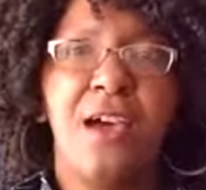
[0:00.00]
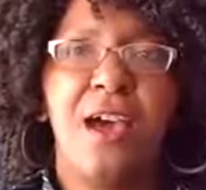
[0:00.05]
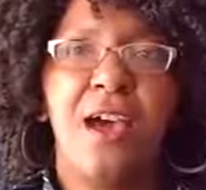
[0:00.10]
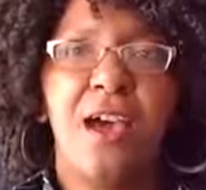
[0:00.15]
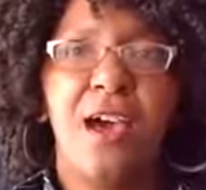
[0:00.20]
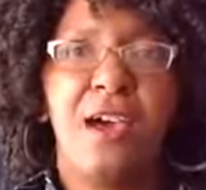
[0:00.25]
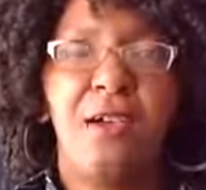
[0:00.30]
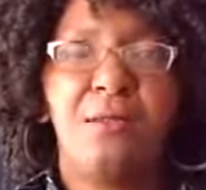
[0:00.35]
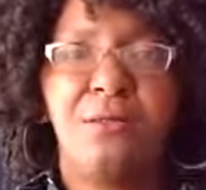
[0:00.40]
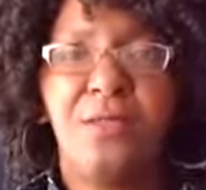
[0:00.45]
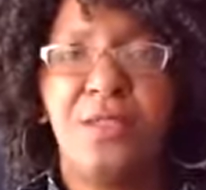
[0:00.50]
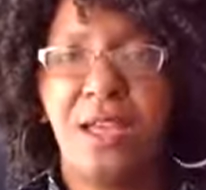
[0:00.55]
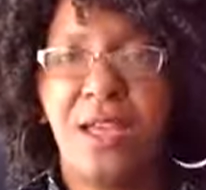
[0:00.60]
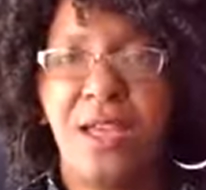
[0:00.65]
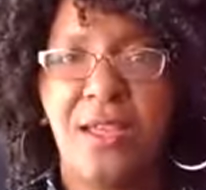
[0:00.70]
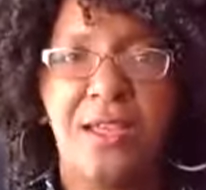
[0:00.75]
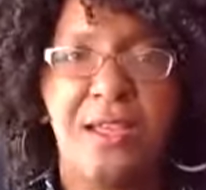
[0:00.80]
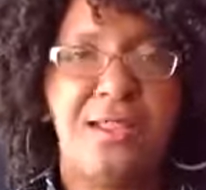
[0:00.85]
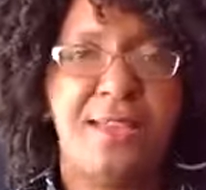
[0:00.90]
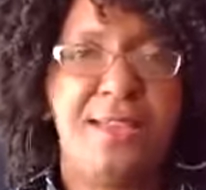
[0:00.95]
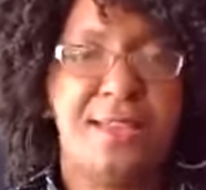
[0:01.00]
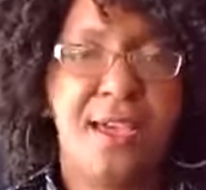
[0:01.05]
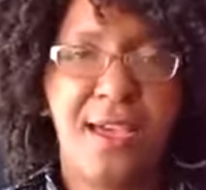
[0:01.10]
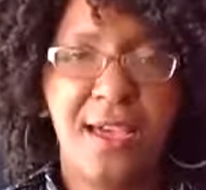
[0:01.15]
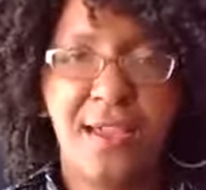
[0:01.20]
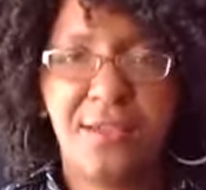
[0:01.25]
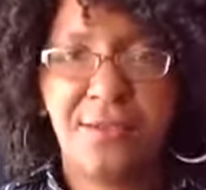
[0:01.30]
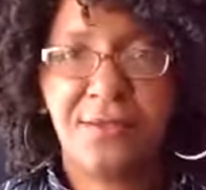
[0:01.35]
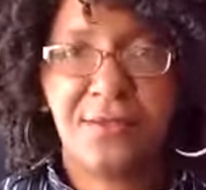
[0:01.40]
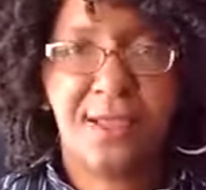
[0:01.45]
done a
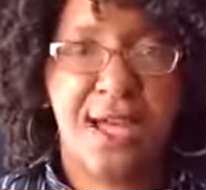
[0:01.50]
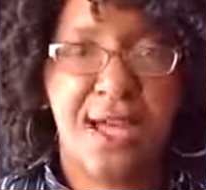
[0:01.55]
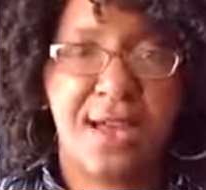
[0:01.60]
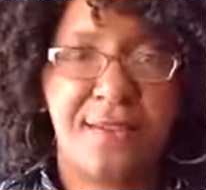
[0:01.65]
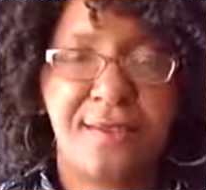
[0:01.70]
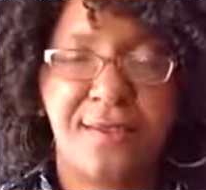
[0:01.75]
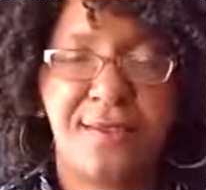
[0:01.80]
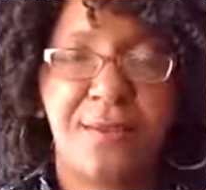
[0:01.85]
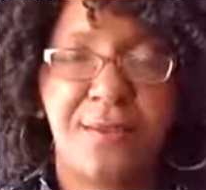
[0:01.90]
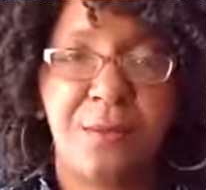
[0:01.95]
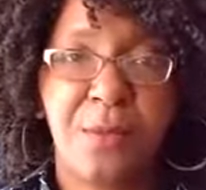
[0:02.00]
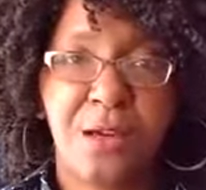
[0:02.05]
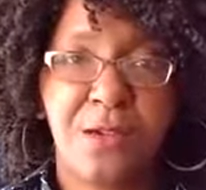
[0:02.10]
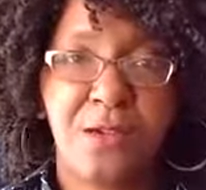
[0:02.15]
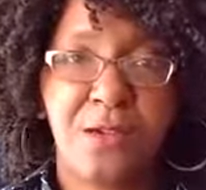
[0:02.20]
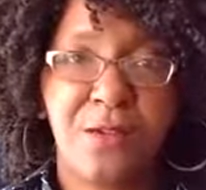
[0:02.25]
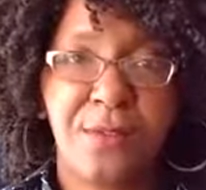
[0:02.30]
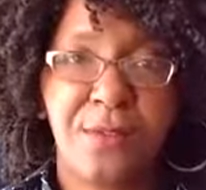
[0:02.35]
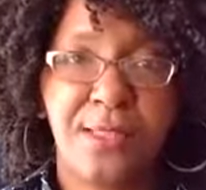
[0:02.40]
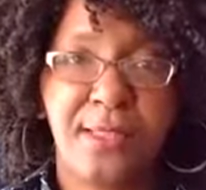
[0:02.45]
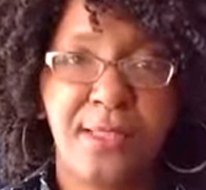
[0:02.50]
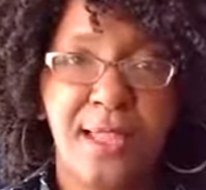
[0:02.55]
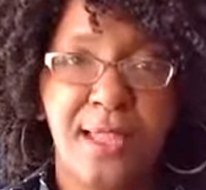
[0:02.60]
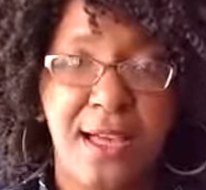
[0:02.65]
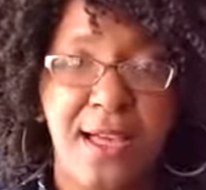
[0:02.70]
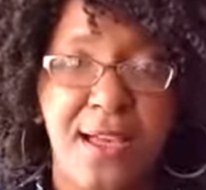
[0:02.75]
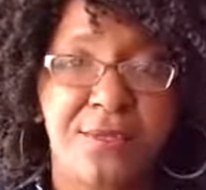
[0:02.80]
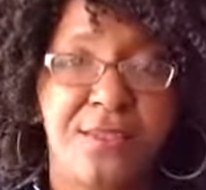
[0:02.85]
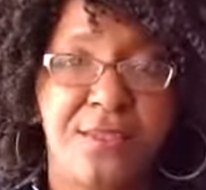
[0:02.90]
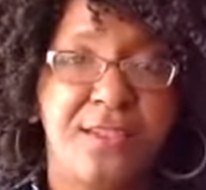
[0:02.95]
ton of classes about going
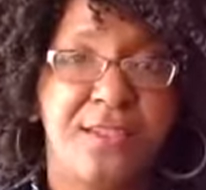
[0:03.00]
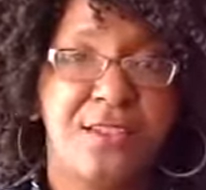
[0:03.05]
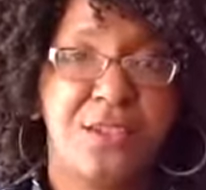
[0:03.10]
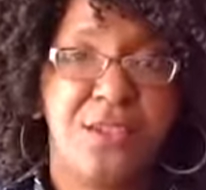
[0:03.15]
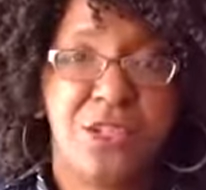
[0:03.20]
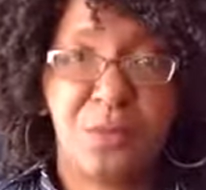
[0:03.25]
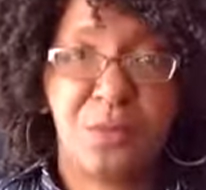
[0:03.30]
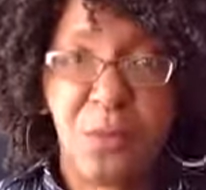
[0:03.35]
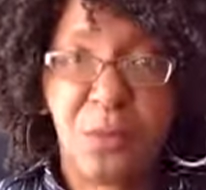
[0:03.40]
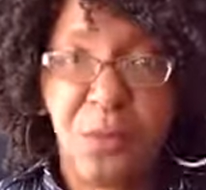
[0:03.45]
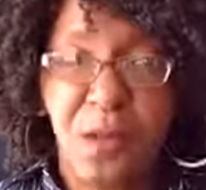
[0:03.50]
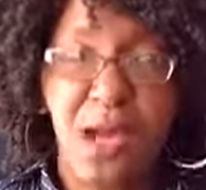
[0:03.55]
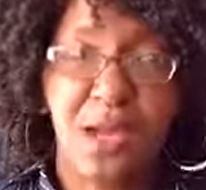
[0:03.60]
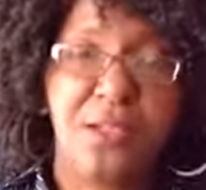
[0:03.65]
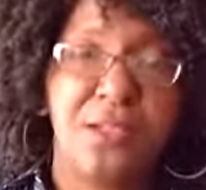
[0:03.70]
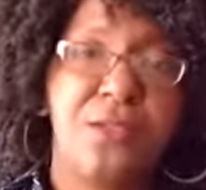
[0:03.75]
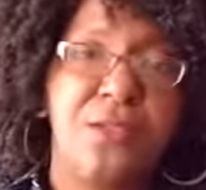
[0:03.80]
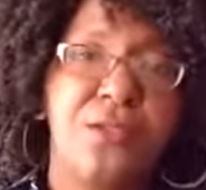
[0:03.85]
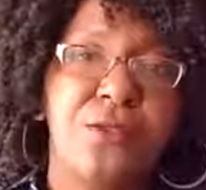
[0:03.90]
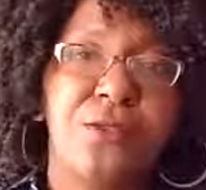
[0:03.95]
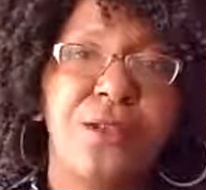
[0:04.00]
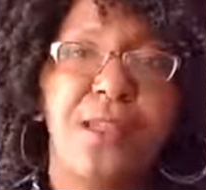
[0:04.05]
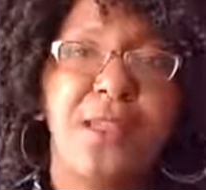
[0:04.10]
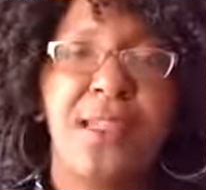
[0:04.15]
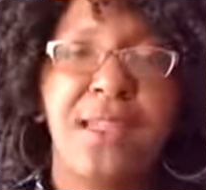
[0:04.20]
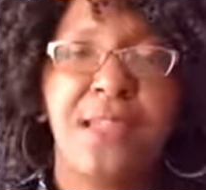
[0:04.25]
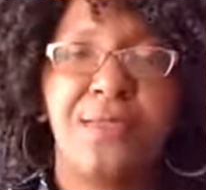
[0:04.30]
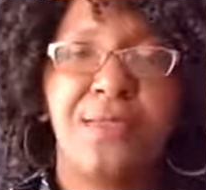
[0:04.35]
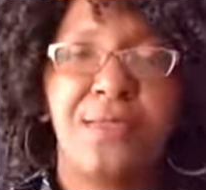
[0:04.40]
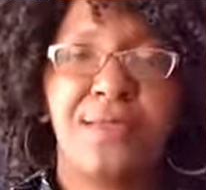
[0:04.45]
live, like teaching people how to do
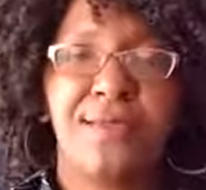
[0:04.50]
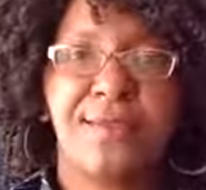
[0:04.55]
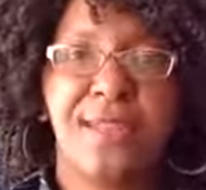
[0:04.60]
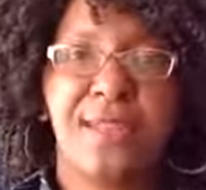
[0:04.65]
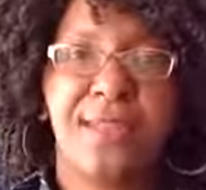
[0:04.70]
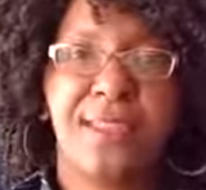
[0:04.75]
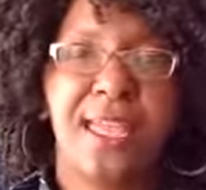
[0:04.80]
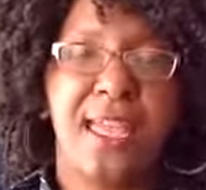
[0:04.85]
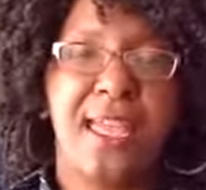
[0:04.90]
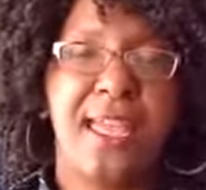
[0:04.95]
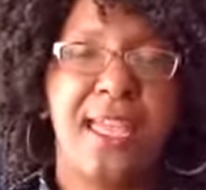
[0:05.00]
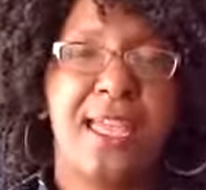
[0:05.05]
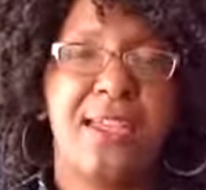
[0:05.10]
it and things like that.